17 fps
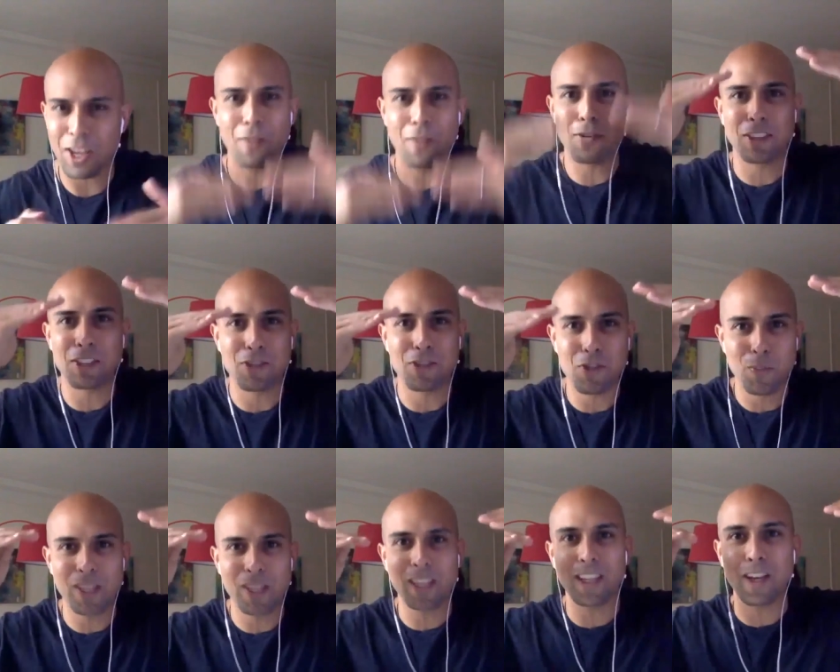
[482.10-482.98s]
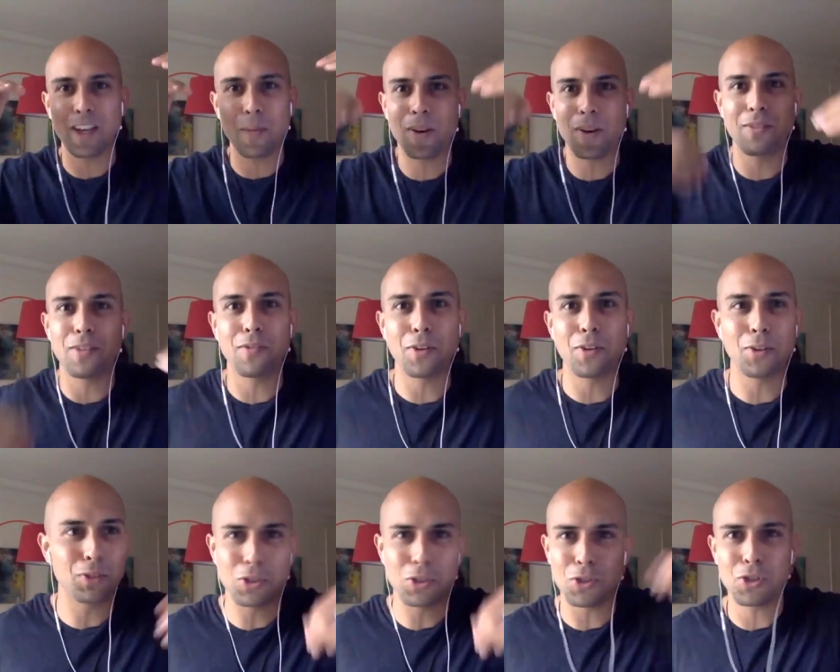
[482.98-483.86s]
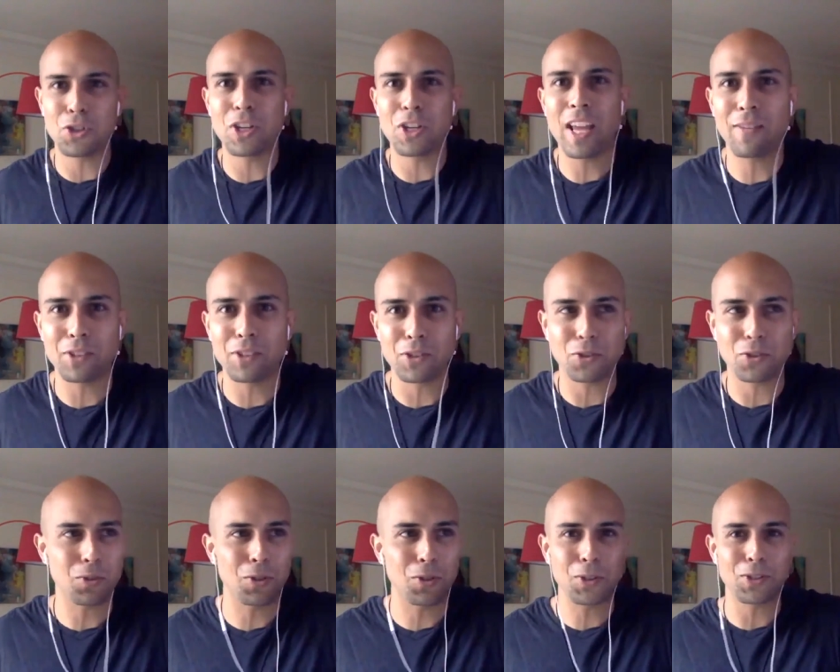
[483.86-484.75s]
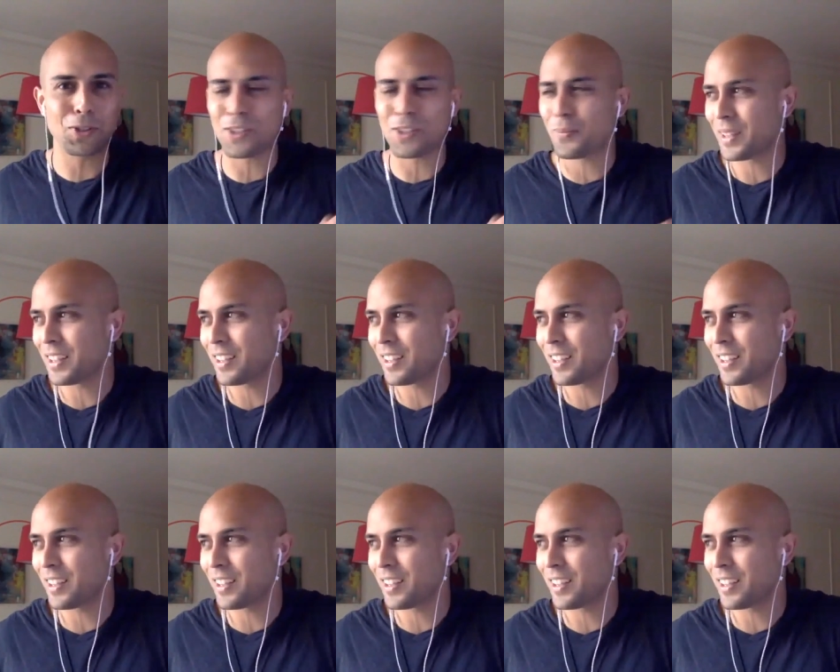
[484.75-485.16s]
everything should be above the fold. You shouldn't have to scroll or That's something.